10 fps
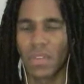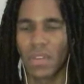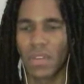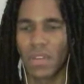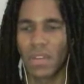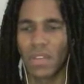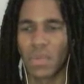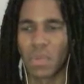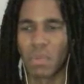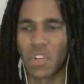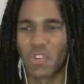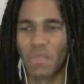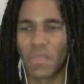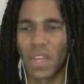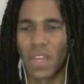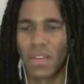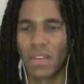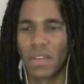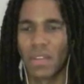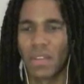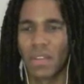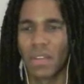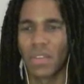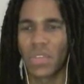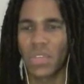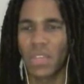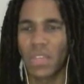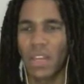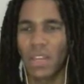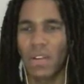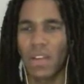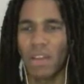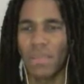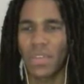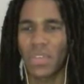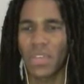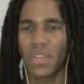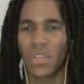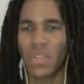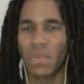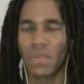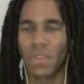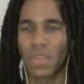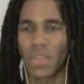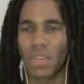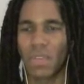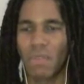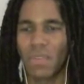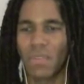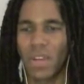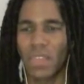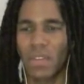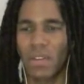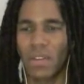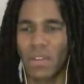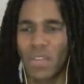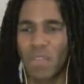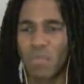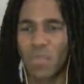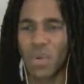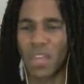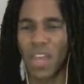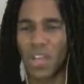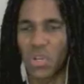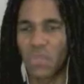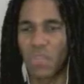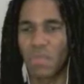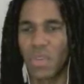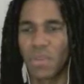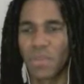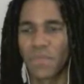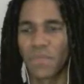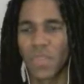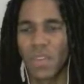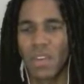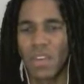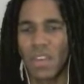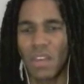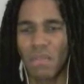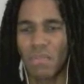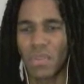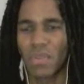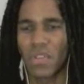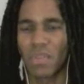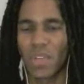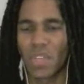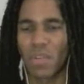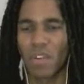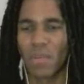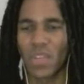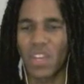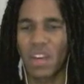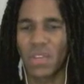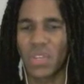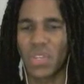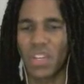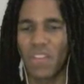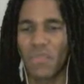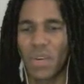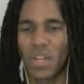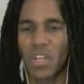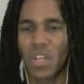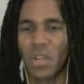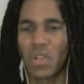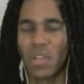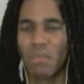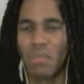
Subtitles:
And I lose a mushroom for that. See you later? How about see you soon? Because I'm coming right there to take more gadgets from you. Hammer Brother is the best throwing arm in town. He's tough. Why not challenge him?